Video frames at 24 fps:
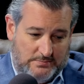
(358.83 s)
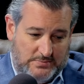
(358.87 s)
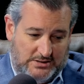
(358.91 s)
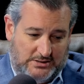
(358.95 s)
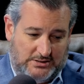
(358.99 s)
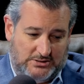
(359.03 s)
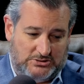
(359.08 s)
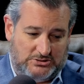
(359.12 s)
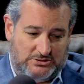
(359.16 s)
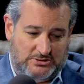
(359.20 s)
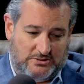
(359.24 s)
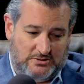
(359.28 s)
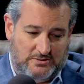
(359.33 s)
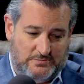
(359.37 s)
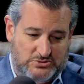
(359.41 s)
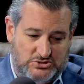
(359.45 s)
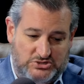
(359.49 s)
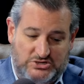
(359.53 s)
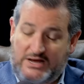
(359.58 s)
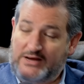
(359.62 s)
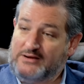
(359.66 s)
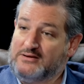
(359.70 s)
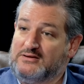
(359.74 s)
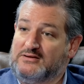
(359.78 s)
Because their
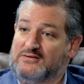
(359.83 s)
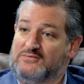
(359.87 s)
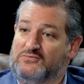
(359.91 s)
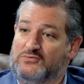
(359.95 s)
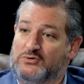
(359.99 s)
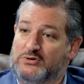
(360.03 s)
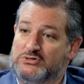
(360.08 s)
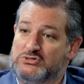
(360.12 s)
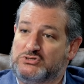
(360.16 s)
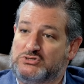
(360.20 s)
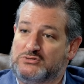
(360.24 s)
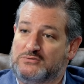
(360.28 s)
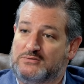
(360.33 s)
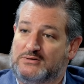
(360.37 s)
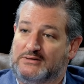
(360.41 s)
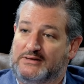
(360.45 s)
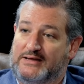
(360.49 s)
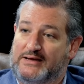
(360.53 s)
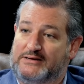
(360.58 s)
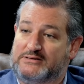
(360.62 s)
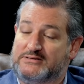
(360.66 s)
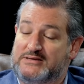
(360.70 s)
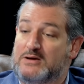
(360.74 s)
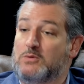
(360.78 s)
objective was to
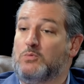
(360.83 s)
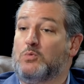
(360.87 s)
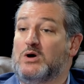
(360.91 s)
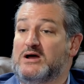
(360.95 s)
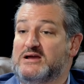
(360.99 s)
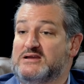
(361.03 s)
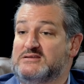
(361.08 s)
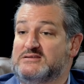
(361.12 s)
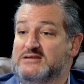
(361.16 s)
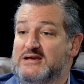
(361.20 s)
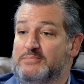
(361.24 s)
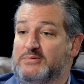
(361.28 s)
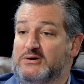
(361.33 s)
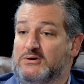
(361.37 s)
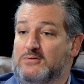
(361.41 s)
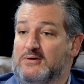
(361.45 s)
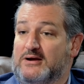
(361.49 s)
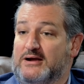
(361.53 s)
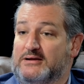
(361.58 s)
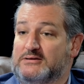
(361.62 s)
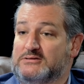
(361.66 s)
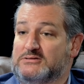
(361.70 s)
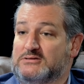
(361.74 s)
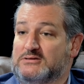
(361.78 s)
elect a white
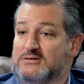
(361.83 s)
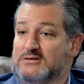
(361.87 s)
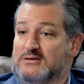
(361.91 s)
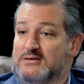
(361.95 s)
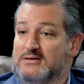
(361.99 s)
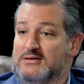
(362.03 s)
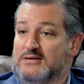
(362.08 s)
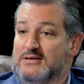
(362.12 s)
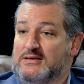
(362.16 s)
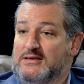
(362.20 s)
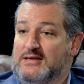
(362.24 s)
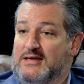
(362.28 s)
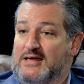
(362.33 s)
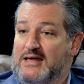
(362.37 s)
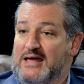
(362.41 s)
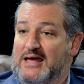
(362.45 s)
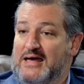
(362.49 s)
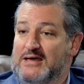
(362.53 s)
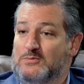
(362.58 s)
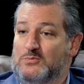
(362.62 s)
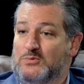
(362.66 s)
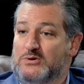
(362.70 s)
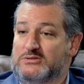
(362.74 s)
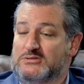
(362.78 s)
Democrat.
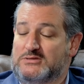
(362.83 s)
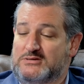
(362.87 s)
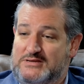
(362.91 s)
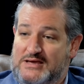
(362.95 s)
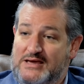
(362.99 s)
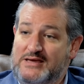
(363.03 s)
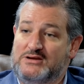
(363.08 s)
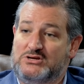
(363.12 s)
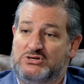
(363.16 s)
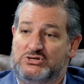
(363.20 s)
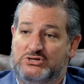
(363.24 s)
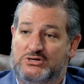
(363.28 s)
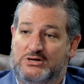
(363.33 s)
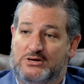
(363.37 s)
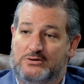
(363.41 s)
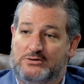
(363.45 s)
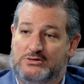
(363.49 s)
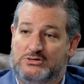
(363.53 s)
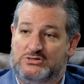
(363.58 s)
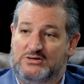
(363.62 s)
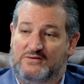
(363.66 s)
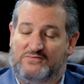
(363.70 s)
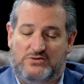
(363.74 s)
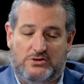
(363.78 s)
And what the data
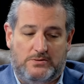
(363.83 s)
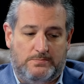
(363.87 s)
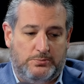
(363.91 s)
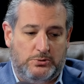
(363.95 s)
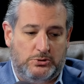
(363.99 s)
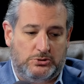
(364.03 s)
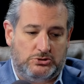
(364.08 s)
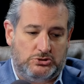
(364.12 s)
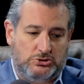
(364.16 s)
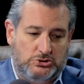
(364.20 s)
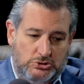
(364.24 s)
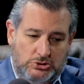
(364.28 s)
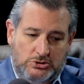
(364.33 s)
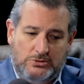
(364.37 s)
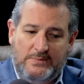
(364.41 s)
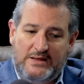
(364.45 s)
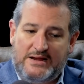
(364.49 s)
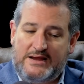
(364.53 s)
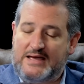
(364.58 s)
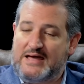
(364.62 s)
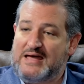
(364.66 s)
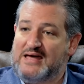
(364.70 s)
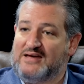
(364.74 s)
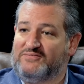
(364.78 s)
showed is if you put too
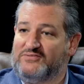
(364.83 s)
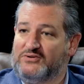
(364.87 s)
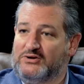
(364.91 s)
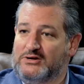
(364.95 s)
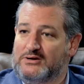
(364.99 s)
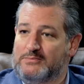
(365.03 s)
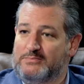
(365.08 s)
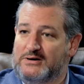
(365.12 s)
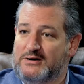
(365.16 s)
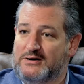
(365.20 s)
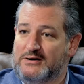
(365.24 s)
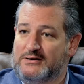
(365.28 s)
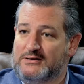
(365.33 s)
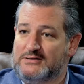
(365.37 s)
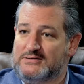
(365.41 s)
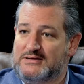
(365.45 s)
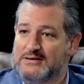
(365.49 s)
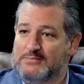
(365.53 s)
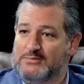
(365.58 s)
many African-American